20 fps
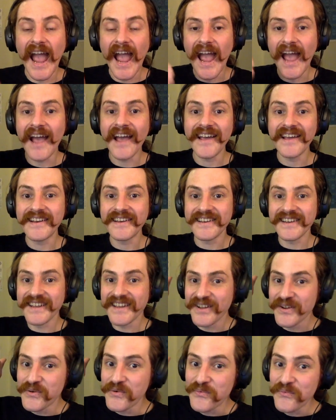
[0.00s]
And
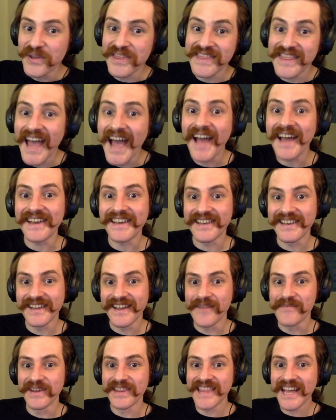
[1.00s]
with that,
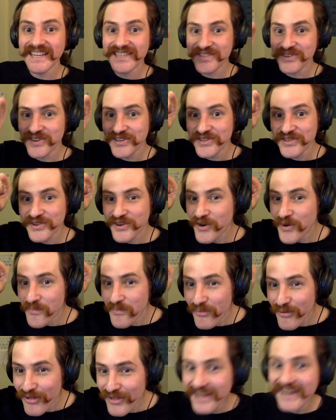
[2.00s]
that's going to
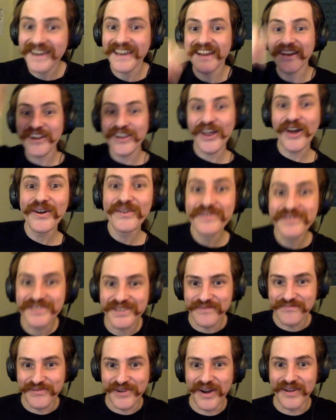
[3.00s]
completely close
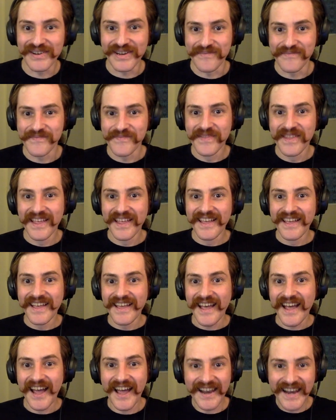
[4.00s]
the problem,
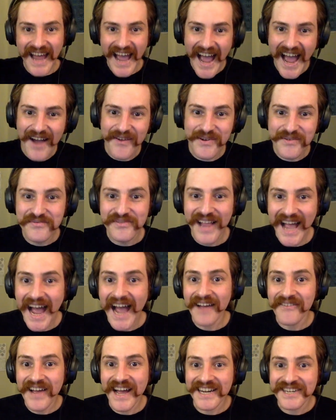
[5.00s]
and we will
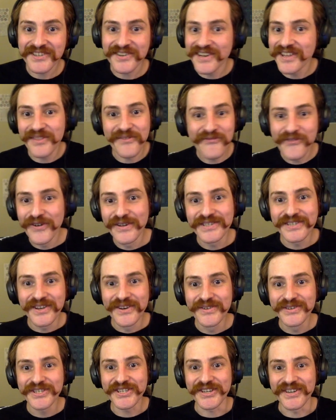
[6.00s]
have actually the full
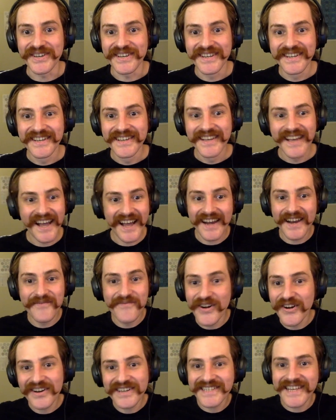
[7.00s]
solution. And I'm
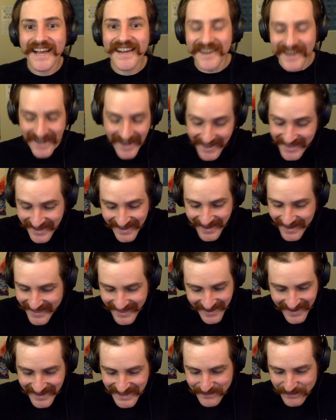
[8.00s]
very excited. I think
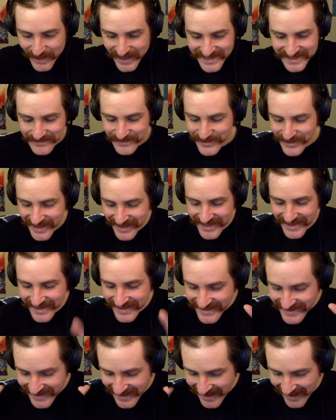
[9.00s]
it's possible. I think
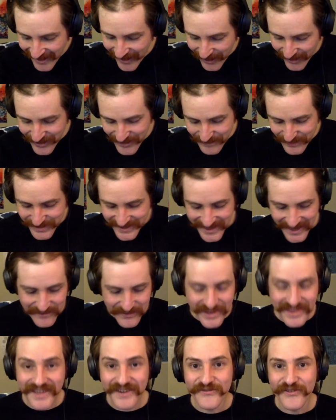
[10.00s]
it's 100%
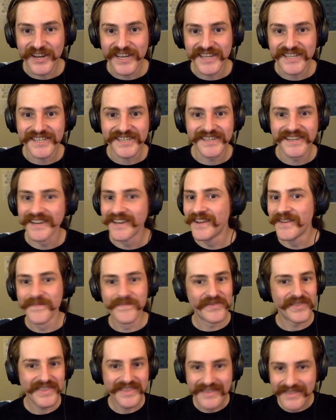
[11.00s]
within reach,
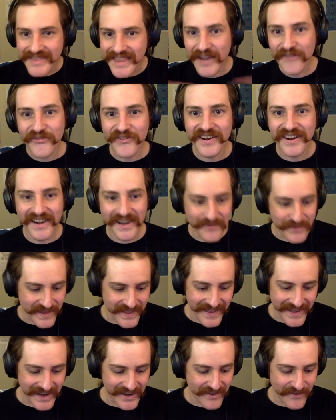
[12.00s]
definitely
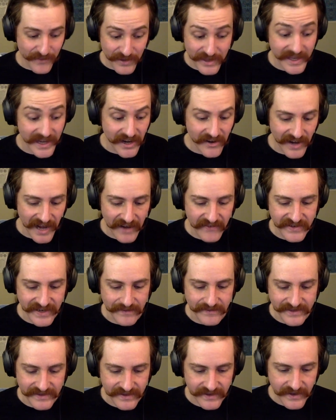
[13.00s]
within our
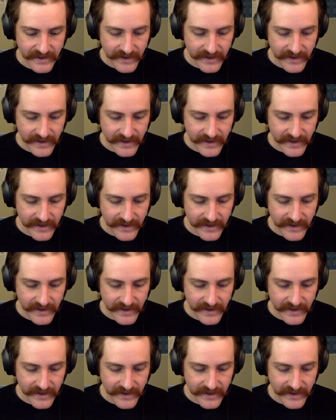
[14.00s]
lifetimes.